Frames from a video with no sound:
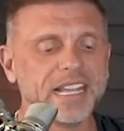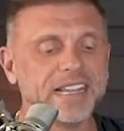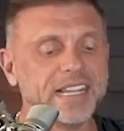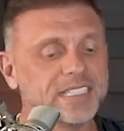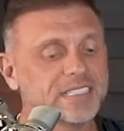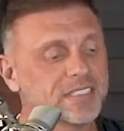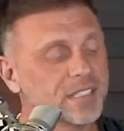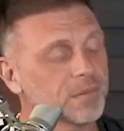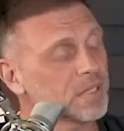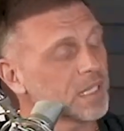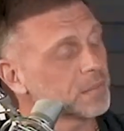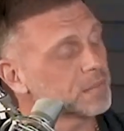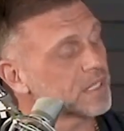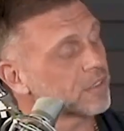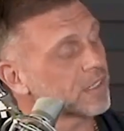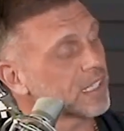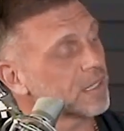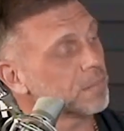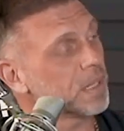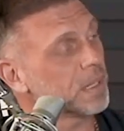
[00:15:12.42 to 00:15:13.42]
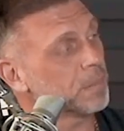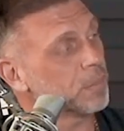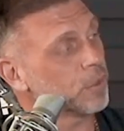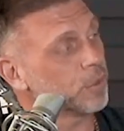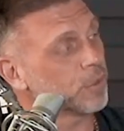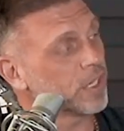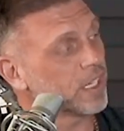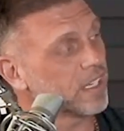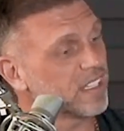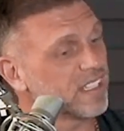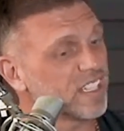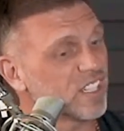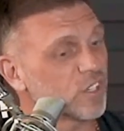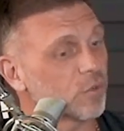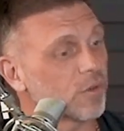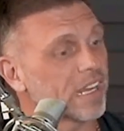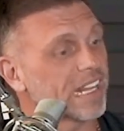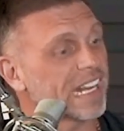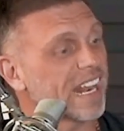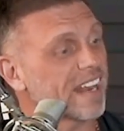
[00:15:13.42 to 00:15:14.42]
And then sometimes I'll get people who get a deal
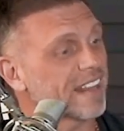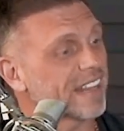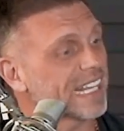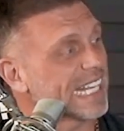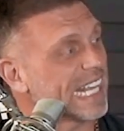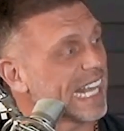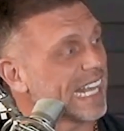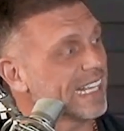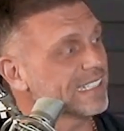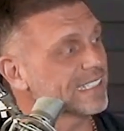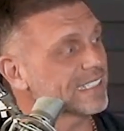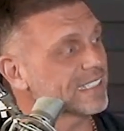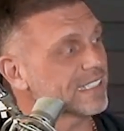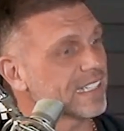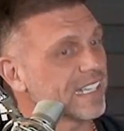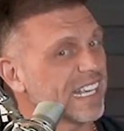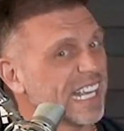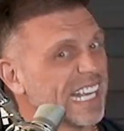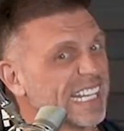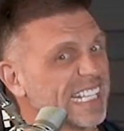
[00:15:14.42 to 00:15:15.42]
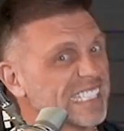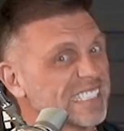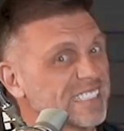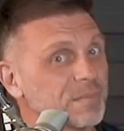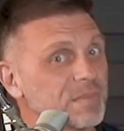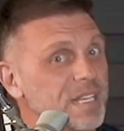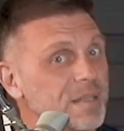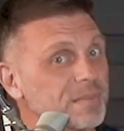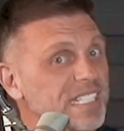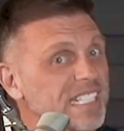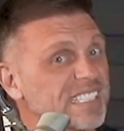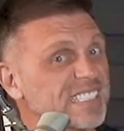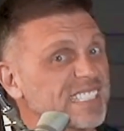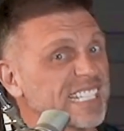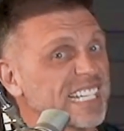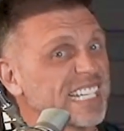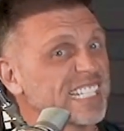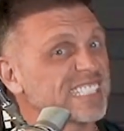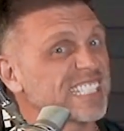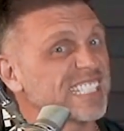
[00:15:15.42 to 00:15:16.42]
right out of the gates. And then sometimes that's the
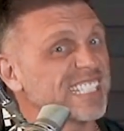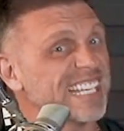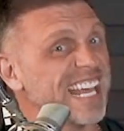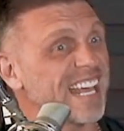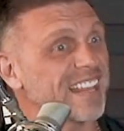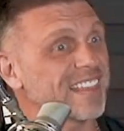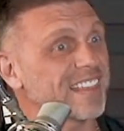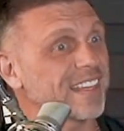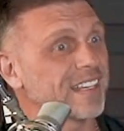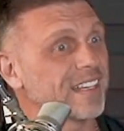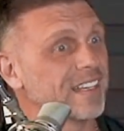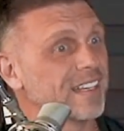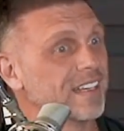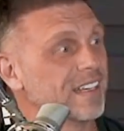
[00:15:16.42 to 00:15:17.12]
kiss of death.